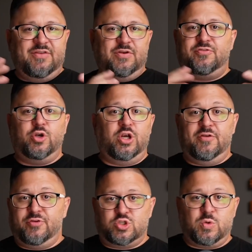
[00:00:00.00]
even if you're
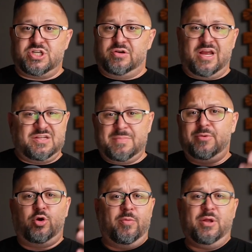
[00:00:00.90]
if you're switching, right? Like maybe
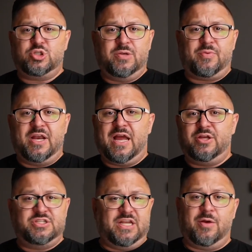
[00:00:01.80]
you're on MailChimp right now
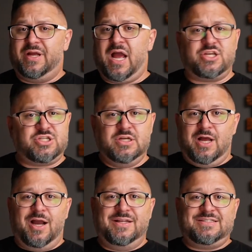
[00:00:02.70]
and you say, oh my gosh,
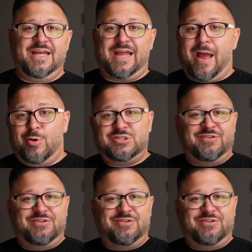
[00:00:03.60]
I'm gonna take Abbo's